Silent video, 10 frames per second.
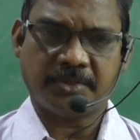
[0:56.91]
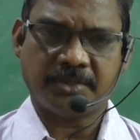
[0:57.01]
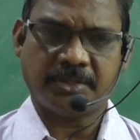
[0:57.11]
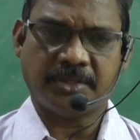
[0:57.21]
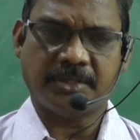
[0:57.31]
be
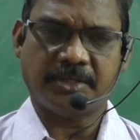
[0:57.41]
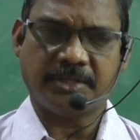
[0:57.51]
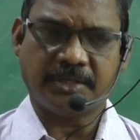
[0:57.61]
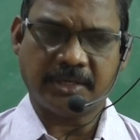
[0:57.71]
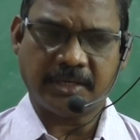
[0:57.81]
the
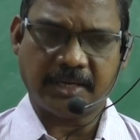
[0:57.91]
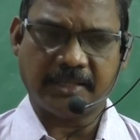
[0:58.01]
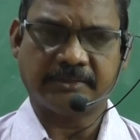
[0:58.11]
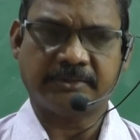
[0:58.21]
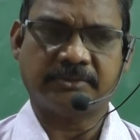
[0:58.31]
real
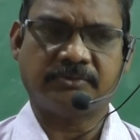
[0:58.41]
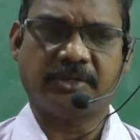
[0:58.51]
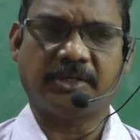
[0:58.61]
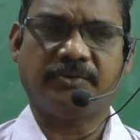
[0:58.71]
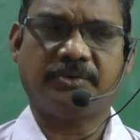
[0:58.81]
length,
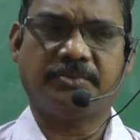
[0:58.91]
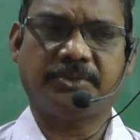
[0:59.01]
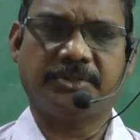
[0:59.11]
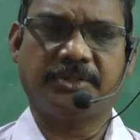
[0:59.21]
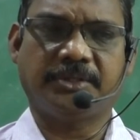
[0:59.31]
whatever
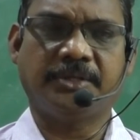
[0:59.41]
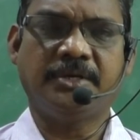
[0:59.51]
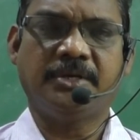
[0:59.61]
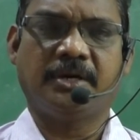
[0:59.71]
be the